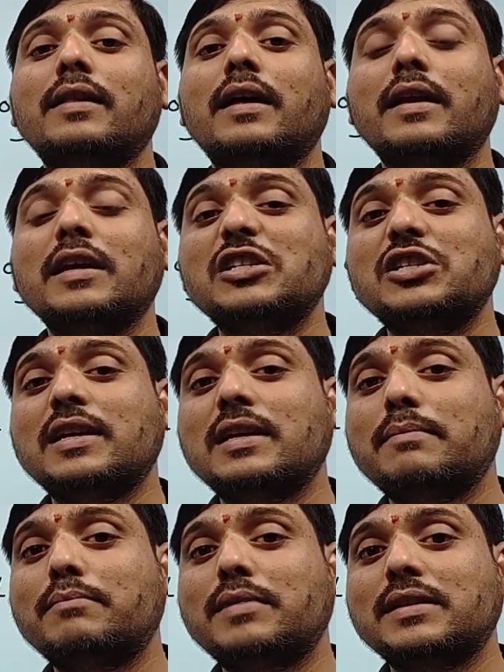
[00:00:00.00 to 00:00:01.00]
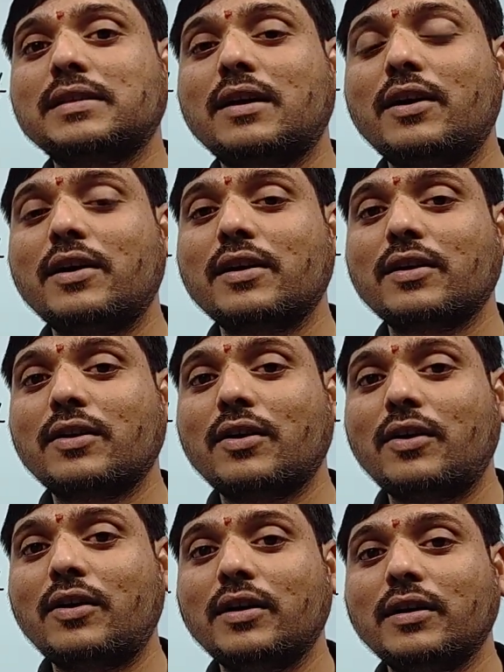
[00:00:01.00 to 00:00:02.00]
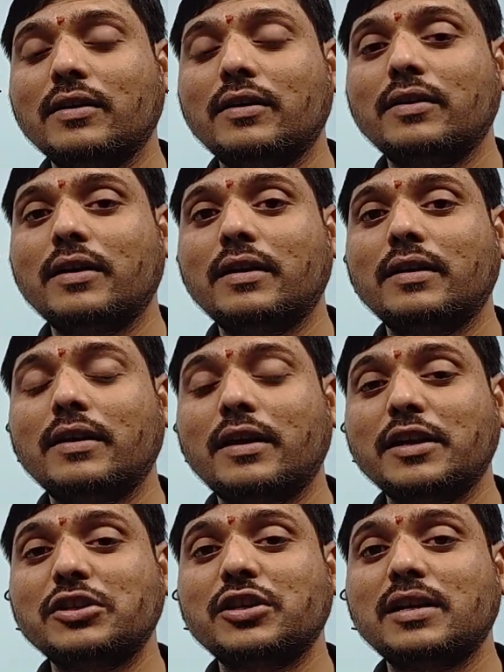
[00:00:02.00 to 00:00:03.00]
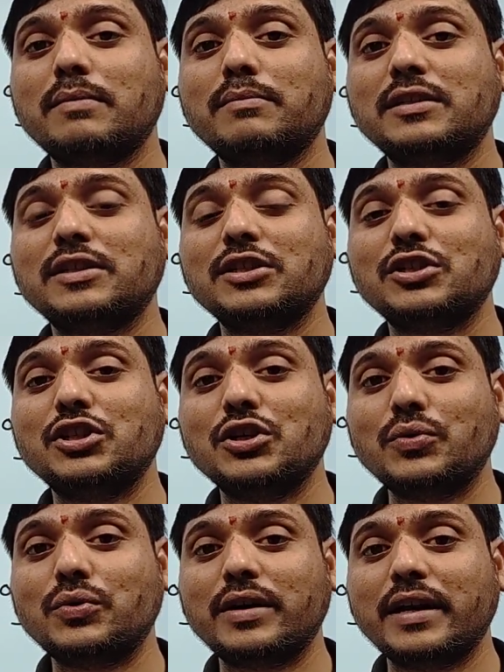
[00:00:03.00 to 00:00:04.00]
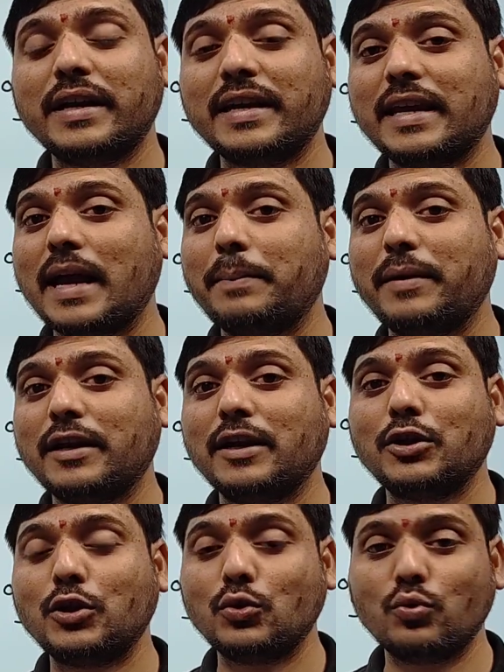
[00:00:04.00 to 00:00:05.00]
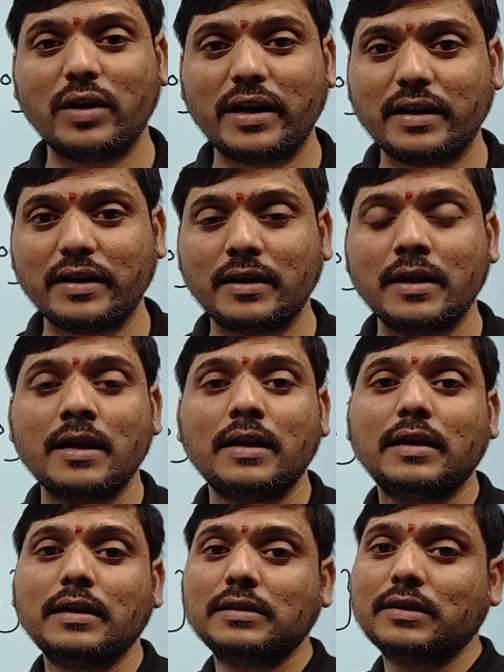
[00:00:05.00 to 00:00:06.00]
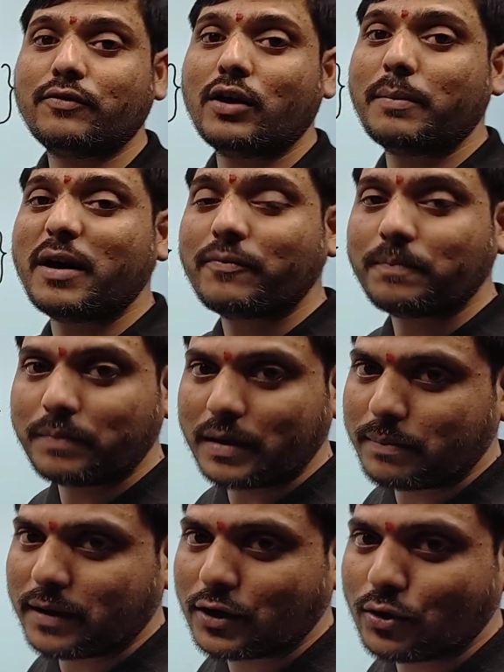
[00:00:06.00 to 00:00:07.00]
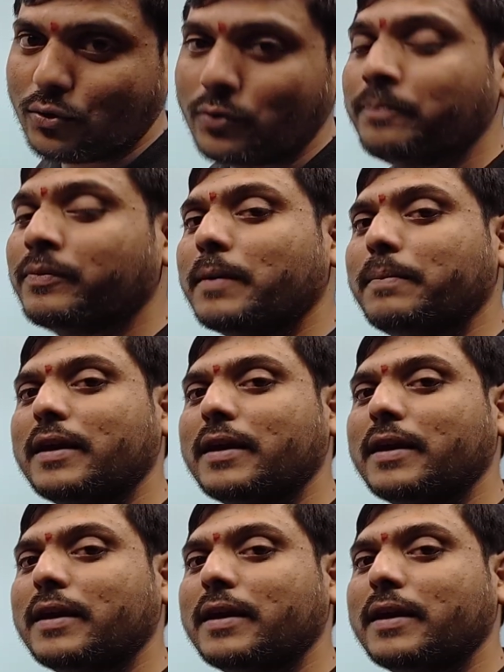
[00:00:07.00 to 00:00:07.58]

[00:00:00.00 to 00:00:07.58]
The rational numbers are called the rational numbers is denoted capital Q letter is a form of P by Q.